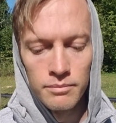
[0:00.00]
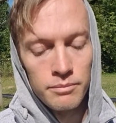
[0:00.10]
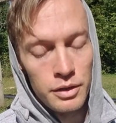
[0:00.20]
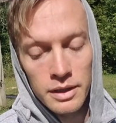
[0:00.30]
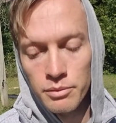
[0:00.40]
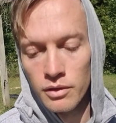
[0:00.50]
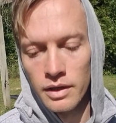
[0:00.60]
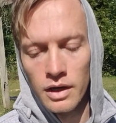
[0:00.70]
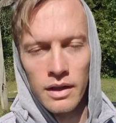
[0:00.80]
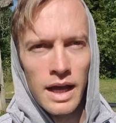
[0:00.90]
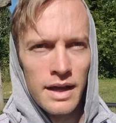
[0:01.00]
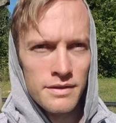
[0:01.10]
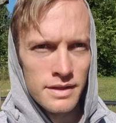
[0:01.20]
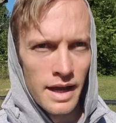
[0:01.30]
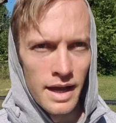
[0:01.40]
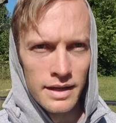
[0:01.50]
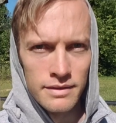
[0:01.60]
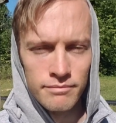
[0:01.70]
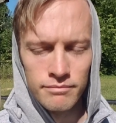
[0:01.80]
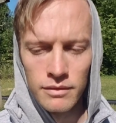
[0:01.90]
people in our lives that
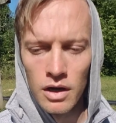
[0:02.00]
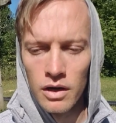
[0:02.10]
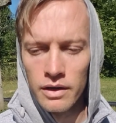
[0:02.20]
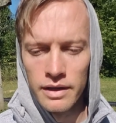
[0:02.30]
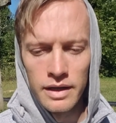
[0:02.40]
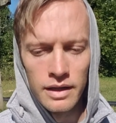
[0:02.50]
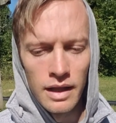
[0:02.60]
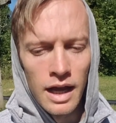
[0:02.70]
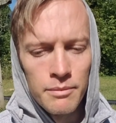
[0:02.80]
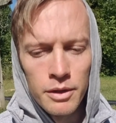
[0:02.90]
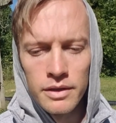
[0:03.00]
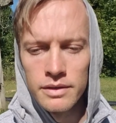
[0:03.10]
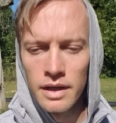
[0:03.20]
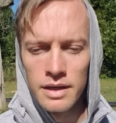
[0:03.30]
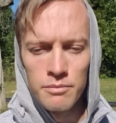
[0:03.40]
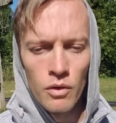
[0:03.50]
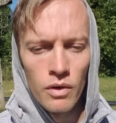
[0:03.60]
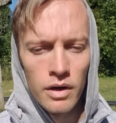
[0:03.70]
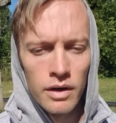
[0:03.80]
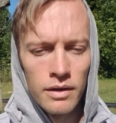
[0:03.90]
aren't in alignment
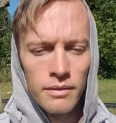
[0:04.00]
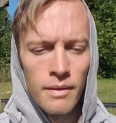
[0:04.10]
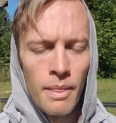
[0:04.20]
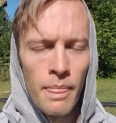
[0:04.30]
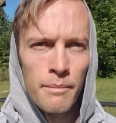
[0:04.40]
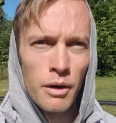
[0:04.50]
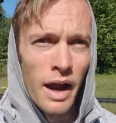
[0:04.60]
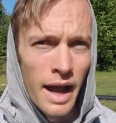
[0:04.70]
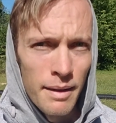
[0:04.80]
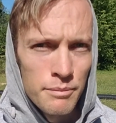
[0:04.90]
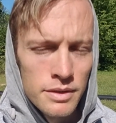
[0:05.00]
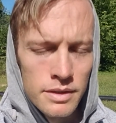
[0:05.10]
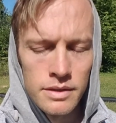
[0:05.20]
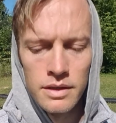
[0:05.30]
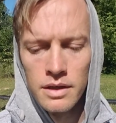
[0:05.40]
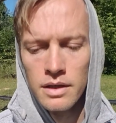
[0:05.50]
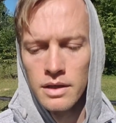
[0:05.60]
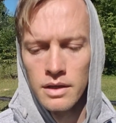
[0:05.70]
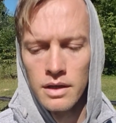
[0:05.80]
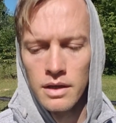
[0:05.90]
anymore, perhaps.
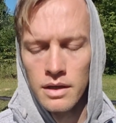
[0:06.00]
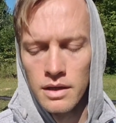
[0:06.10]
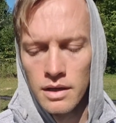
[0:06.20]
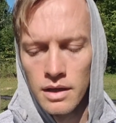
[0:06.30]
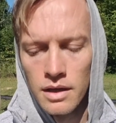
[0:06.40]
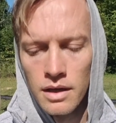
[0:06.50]
It